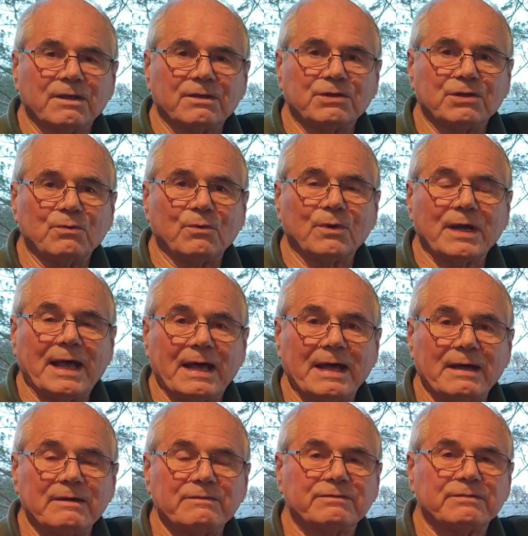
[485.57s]
You will
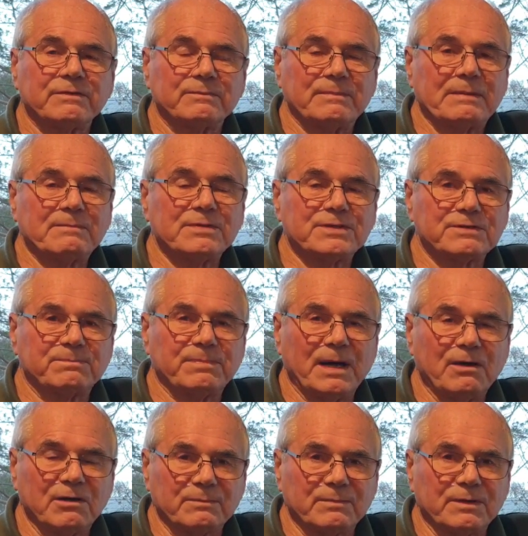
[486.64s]
have members of
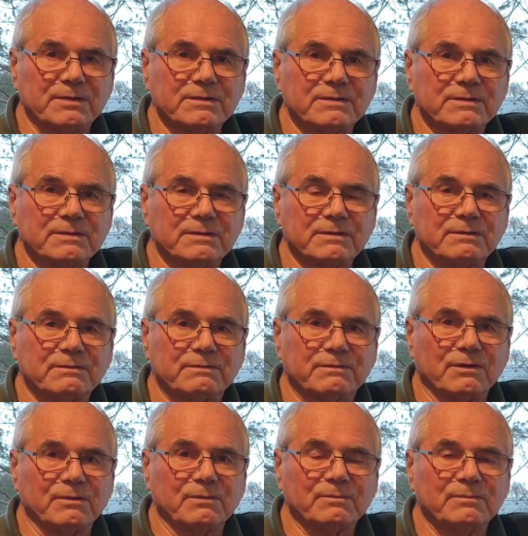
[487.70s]
Parliament
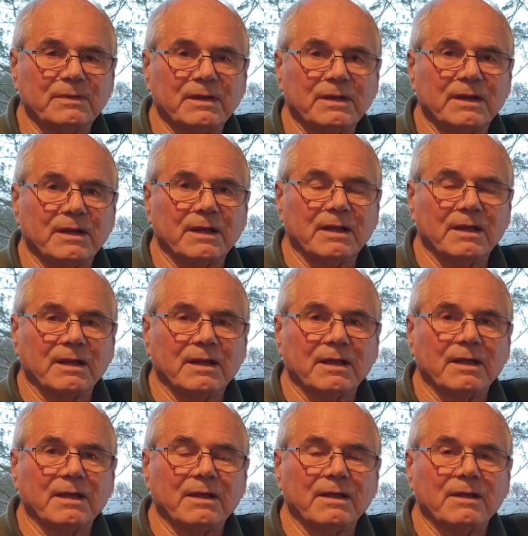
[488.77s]
from
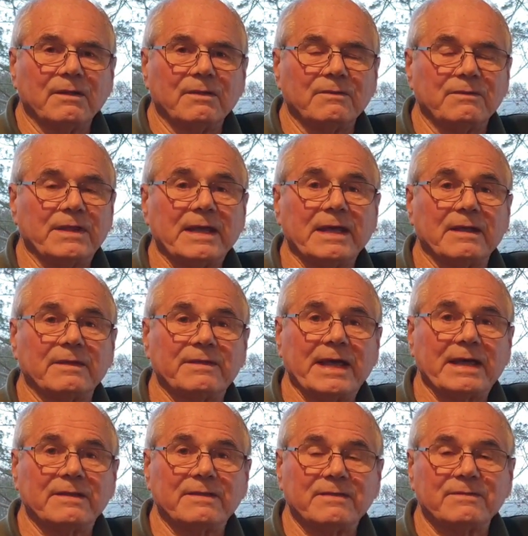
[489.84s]

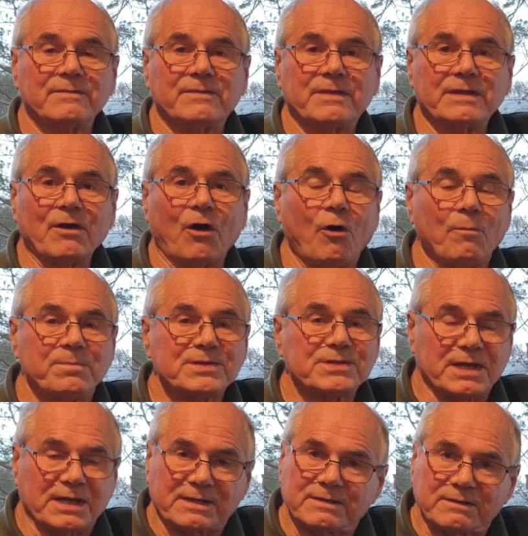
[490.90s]
the
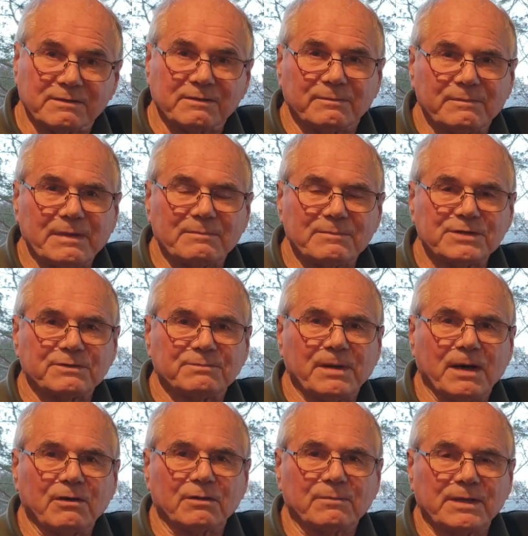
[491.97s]
opposite members of
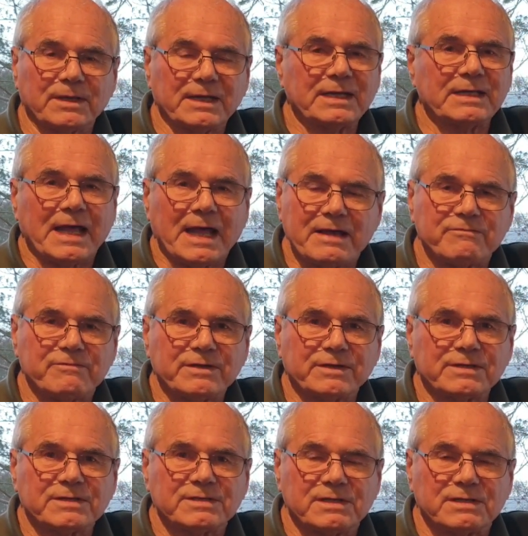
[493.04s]
Parliament in every
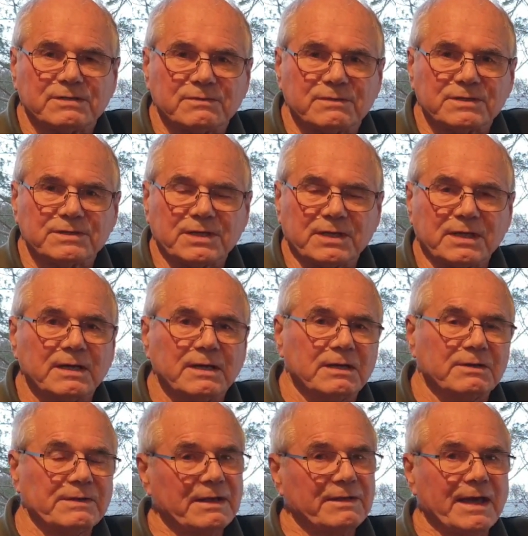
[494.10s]
constituency.
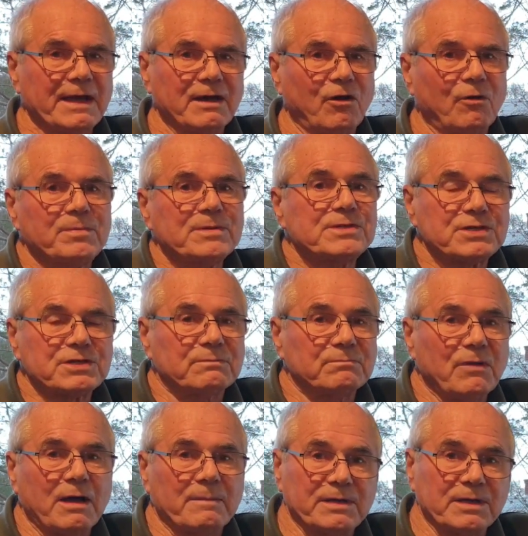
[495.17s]
Now that opposition
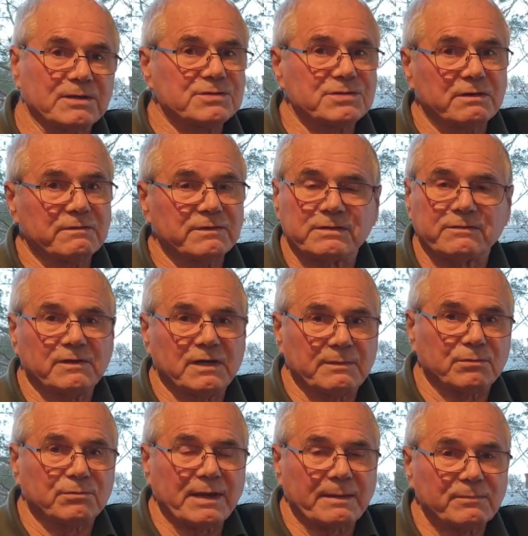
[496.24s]
might be Conservative and
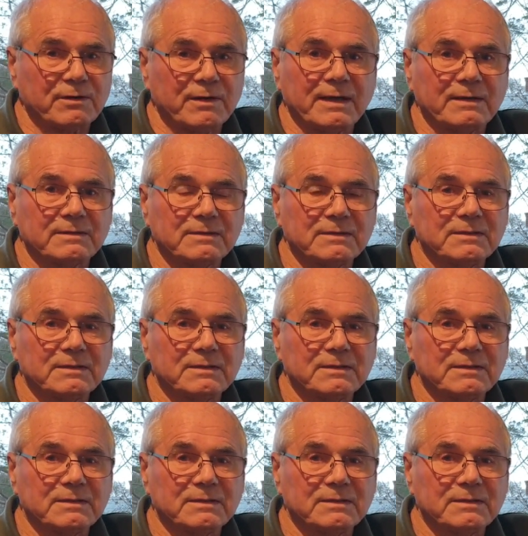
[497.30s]
Liberal Democrat,